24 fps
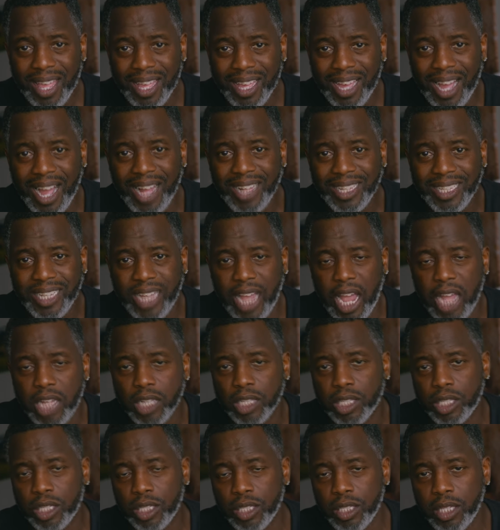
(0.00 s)

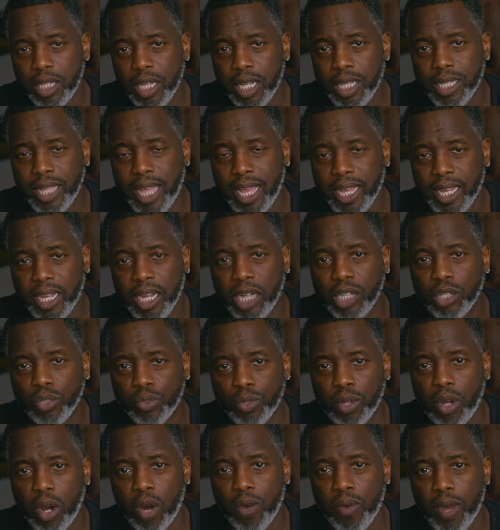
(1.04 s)
contacts in that
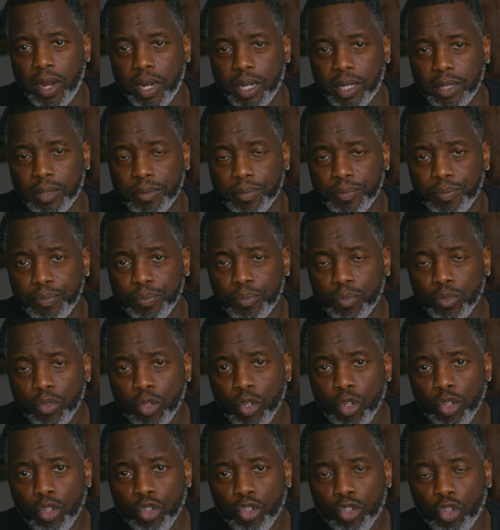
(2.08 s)
country already.
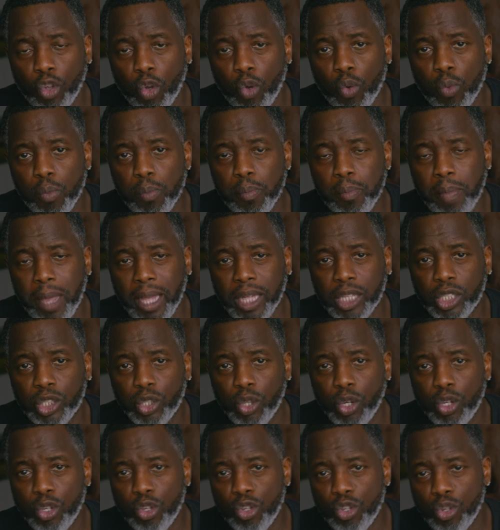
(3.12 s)
So make
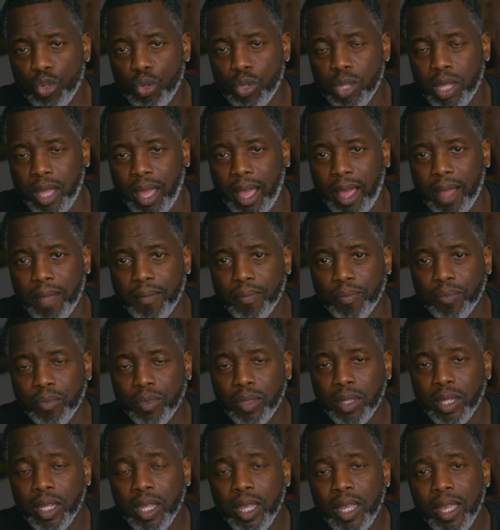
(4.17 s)
sure you do that.
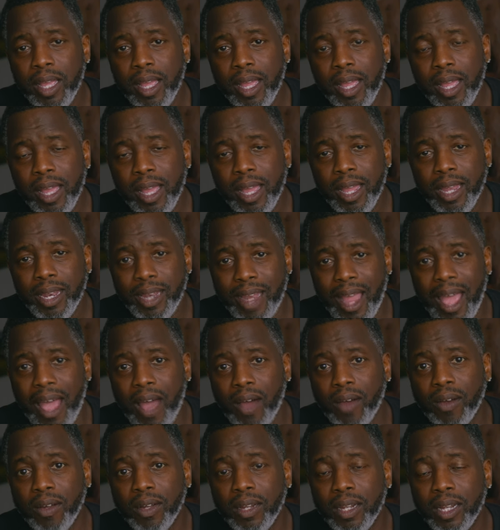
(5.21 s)

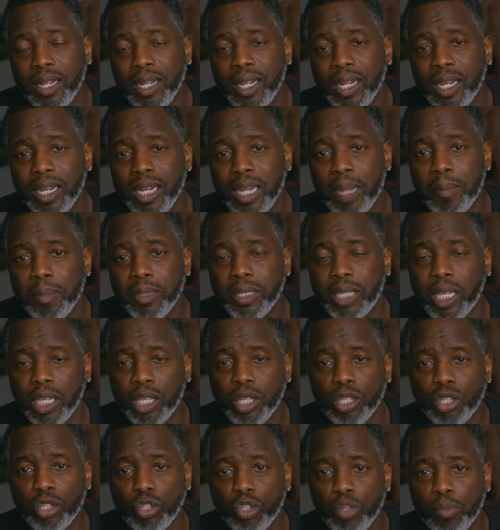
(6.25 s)
Now, let me take
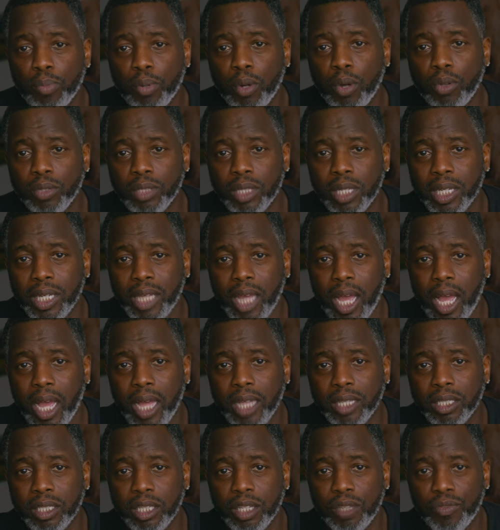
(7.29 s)
you to the pros and the
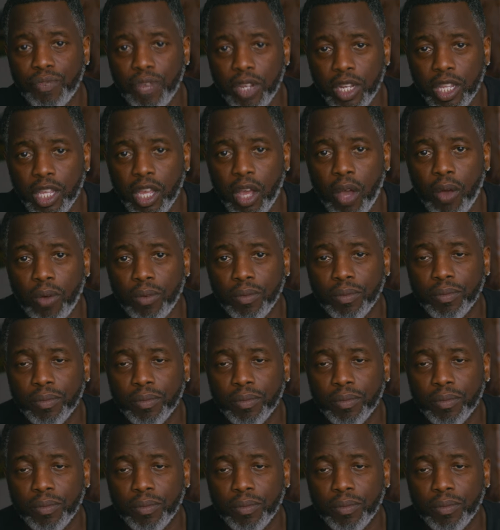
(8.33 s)
cons of this video.